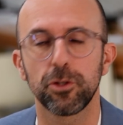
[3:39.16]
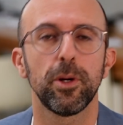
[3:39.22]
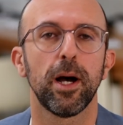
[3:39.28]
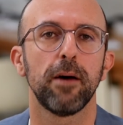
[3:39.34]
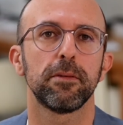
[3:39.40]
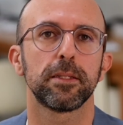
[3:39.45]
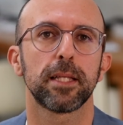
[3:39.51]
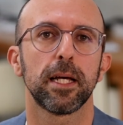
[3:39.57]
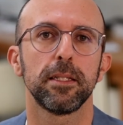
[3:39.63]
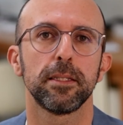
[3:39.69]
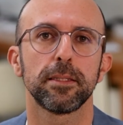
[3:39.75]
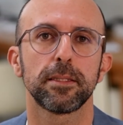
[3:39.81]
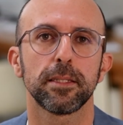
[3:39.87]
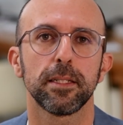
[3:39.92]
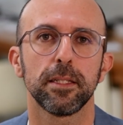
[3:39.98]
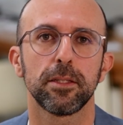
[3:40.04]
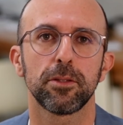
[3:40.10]
do have a
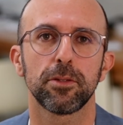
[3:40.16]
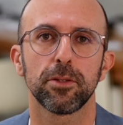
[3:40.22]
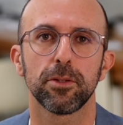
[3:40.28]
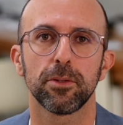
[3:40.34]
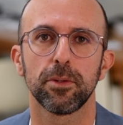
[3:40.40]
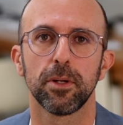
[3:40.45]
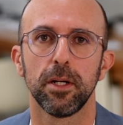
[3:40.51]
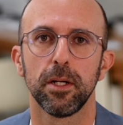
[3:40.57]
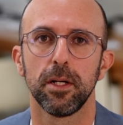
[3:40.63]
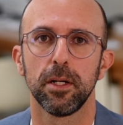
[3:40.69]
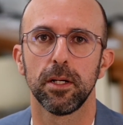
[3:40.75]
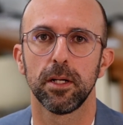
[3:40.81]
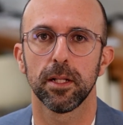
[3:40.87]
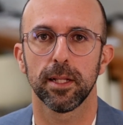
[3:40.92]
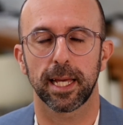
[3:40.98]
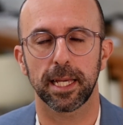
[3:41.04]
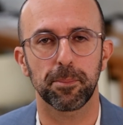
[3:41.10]
tendency to
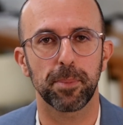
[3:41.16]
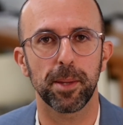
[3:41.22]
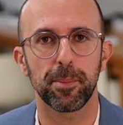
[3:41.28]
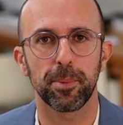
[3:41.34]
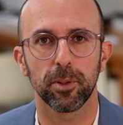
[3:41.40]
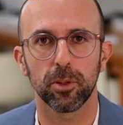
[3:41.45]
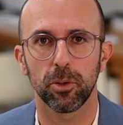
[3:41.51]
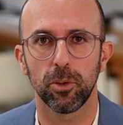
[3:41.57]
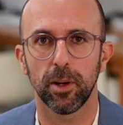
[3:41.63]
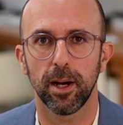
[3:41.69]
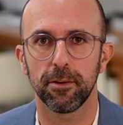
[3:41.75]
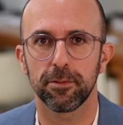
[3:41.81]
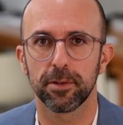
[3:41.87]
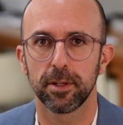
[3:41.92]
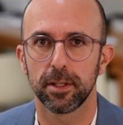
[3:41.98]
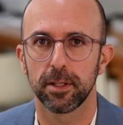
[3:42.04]
like people who have